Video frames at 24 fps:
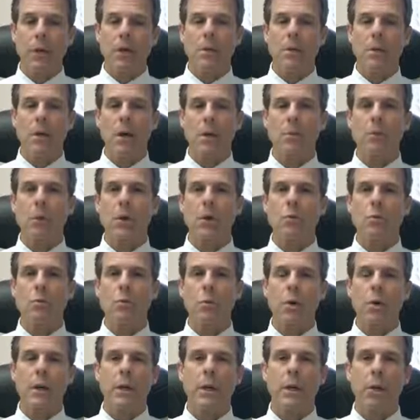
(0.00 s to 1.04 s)
to help those
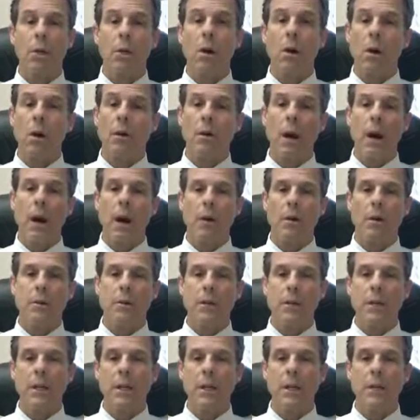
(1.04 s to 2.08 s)
working longer hours
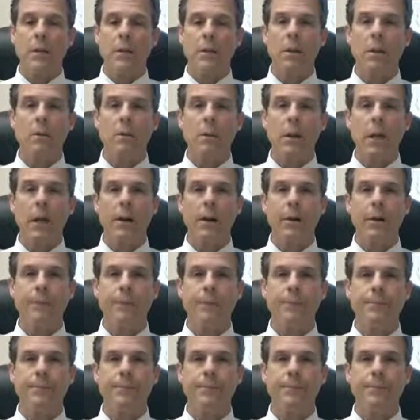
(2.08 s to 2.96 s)
and eating dinner later.